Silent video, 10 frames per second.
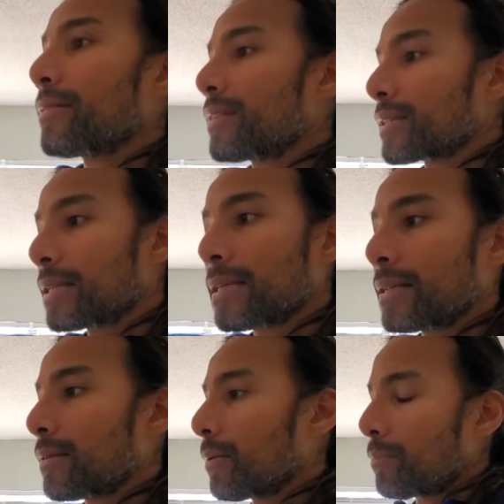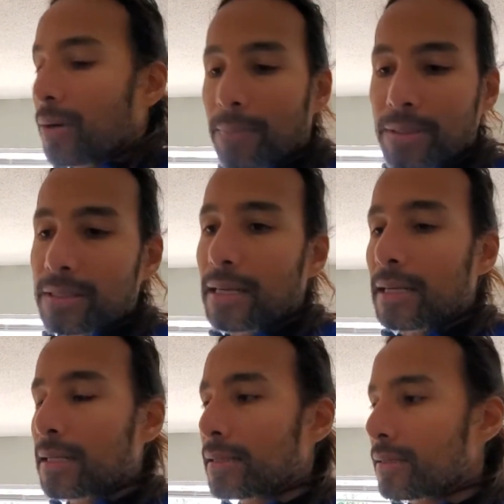It's clean. The property's getting
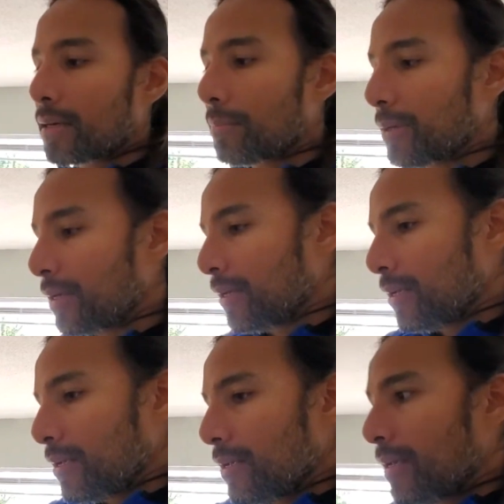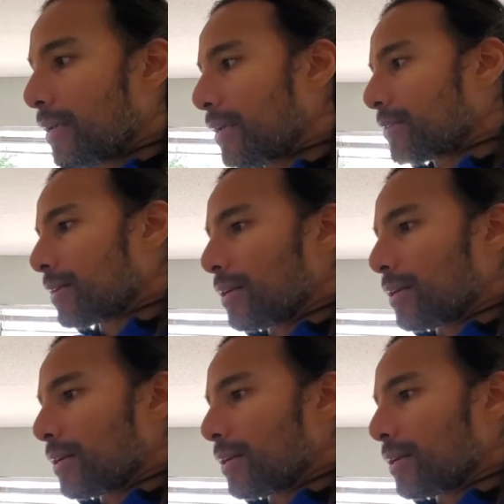cleaned up, and